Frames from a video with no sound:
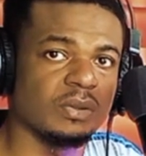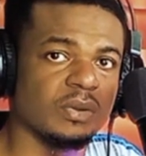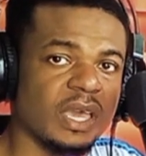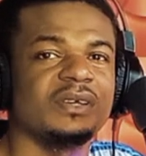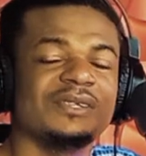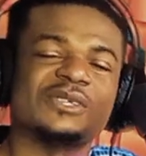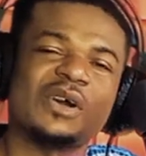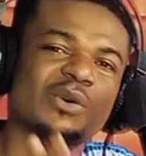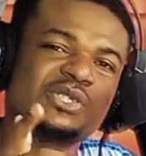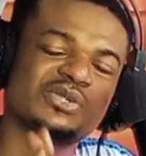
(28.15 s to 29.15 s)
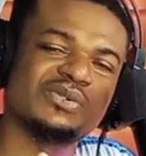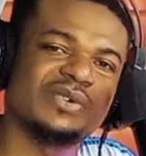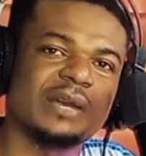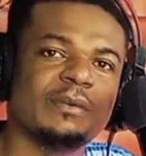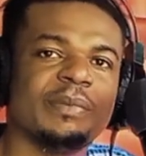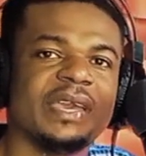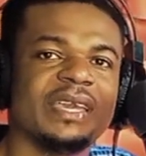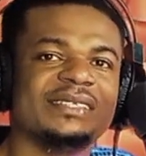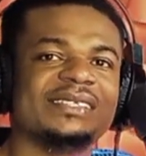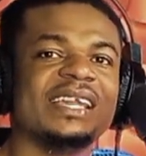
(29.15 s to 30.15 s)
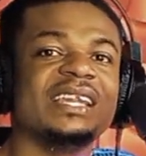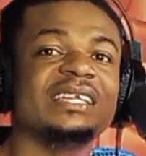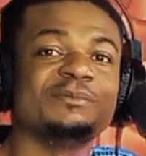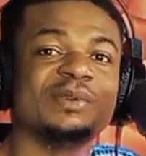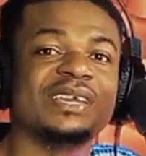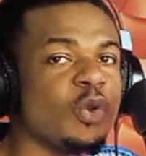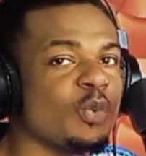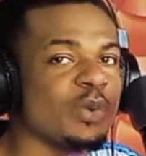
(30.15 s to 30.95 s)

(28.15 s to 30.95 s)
Okay, so I want you to grab a base and let's begin with the